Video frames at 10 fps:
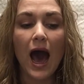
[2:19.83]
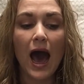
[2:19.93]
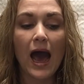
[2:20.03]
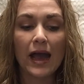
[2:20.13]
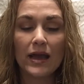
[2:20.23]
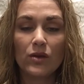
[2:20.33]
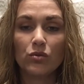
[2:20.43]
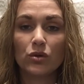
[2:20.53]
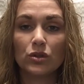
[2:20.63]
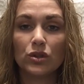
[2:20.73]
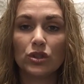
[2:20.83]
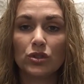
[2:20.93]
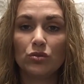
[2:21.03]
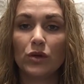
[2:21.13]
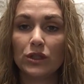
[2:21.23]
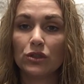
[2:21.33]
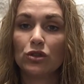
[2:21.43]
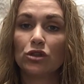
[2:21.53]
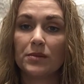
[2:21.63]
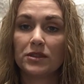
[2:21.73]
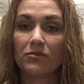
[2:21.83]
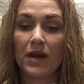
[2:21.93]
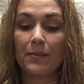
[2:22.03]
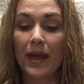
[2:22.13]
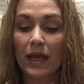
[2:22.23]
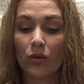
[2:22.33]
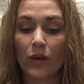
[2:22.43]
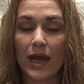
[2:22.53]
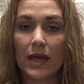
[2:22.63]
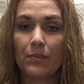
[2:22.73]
I will do 1 to 2 drops of my Panaway,